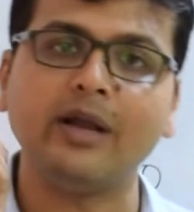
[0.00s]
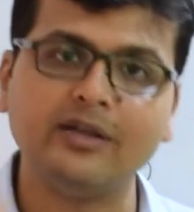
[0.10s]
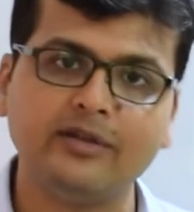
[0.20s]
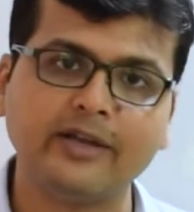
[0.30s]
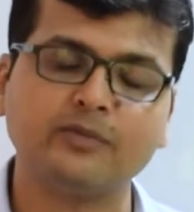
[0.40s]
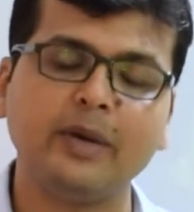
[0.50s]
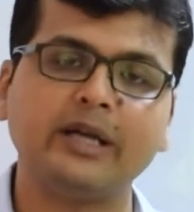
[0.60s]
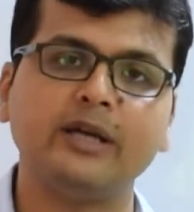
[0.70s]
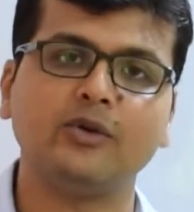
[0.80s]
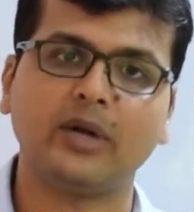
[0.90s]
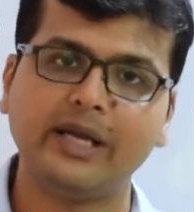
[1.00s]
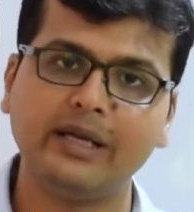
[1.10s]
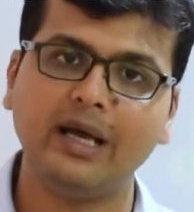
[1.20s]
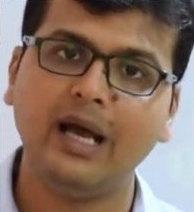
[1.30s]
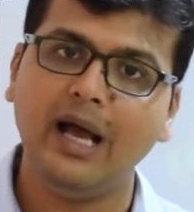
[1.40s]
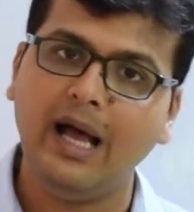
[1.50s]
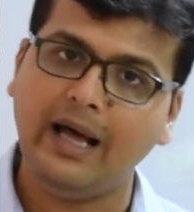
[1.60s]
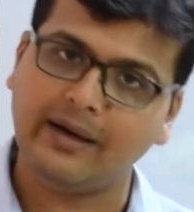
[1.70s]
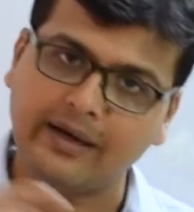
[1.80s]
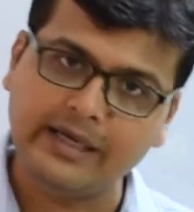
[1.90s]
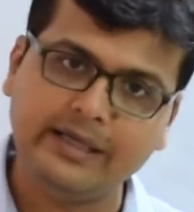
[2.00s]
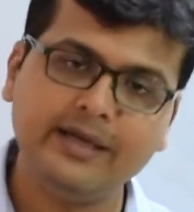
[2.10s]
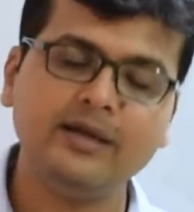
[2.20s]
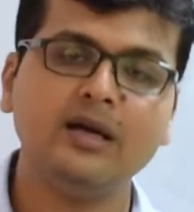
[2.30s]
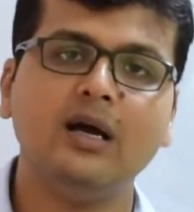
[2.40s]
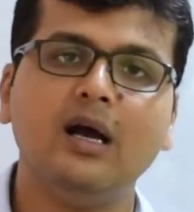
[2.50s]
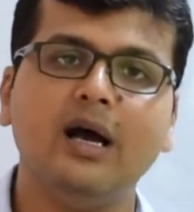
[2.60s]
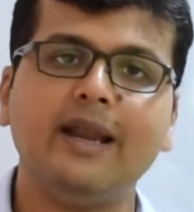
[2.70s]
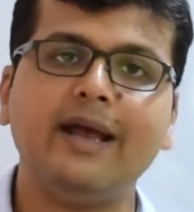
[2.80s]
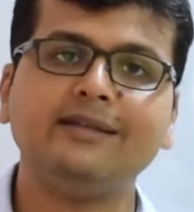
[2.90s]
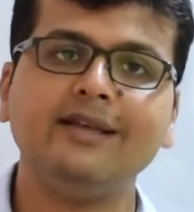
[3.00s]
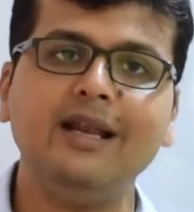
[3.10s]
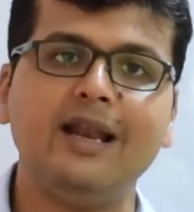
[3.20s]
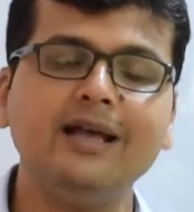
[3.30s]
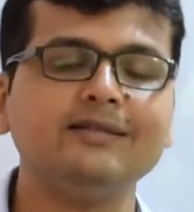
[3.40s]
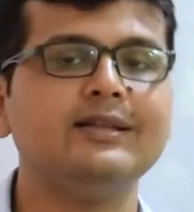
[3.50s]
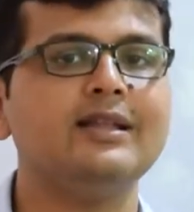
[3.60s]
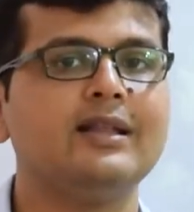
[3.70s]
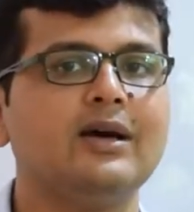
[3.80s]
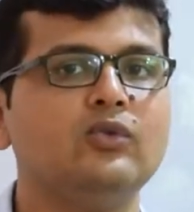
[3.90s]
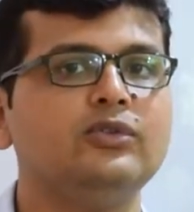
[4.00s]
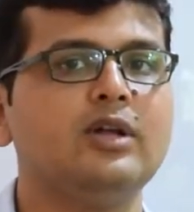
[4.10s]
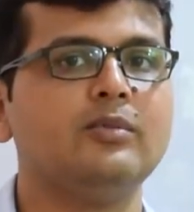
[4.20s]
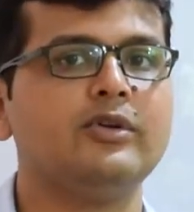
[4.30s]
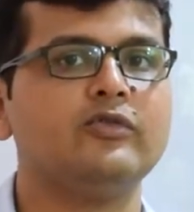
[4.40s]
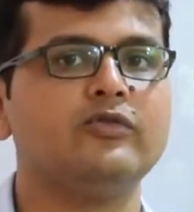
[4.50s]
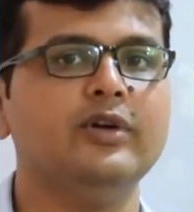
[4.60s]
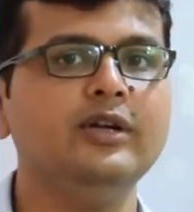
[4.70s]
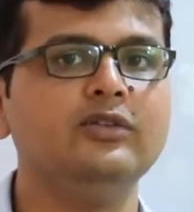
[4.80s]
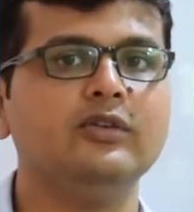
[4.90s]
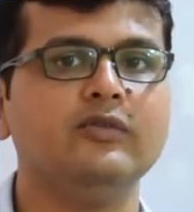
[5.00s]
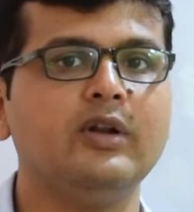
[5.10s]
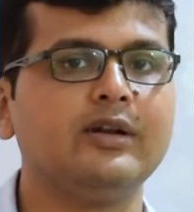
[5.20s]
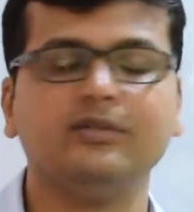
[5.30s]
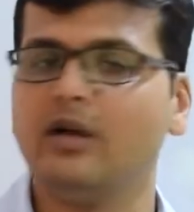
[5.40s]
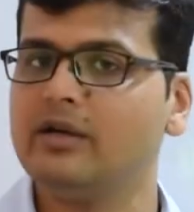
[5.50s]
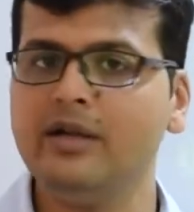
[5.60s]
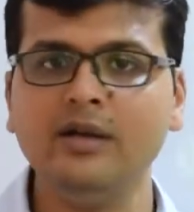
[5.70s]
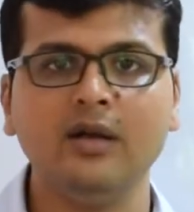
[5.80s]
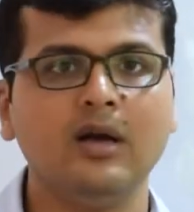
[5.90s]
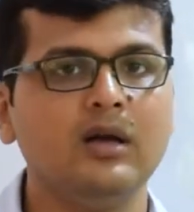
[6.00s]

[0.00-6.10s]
is expected to write, and writing an essay less than those number of words will result in